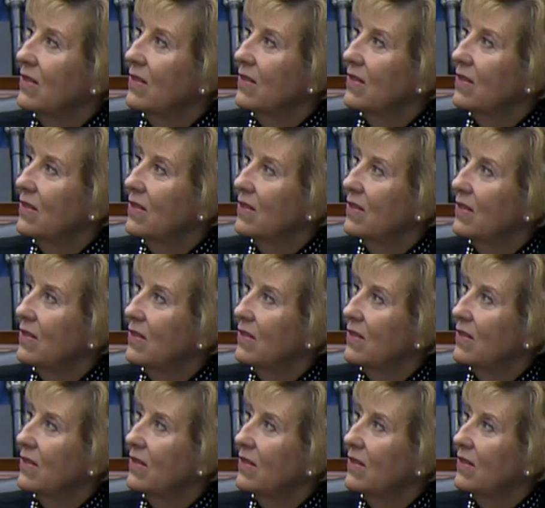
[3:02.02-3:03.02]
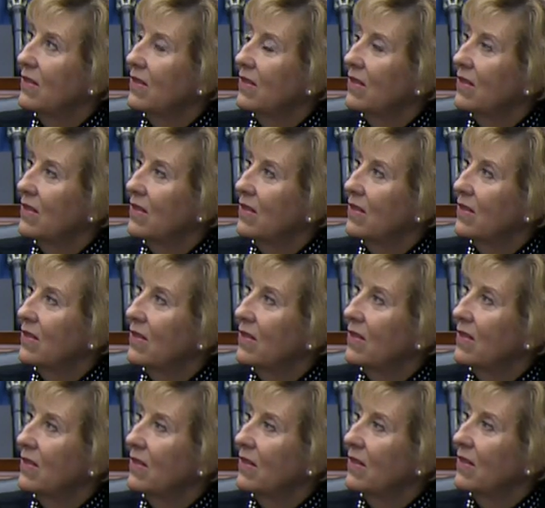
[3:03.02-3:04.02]

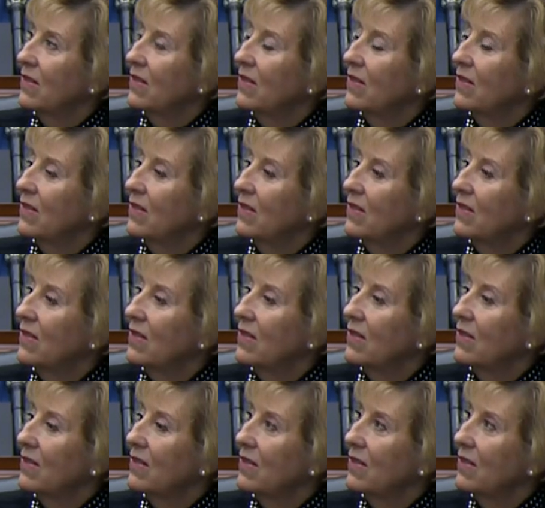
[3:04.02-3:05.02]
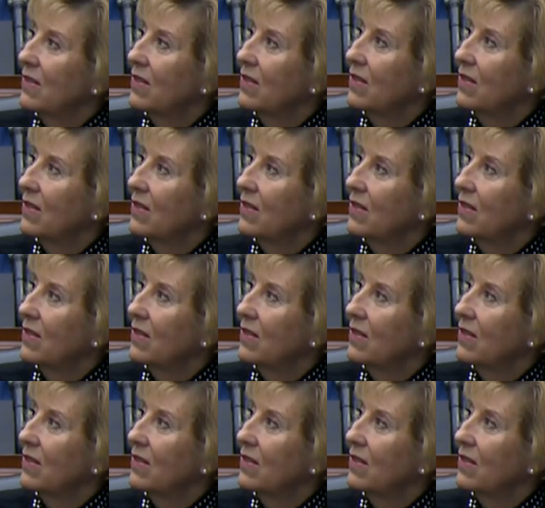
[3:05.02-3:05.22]
The person shown says nothing.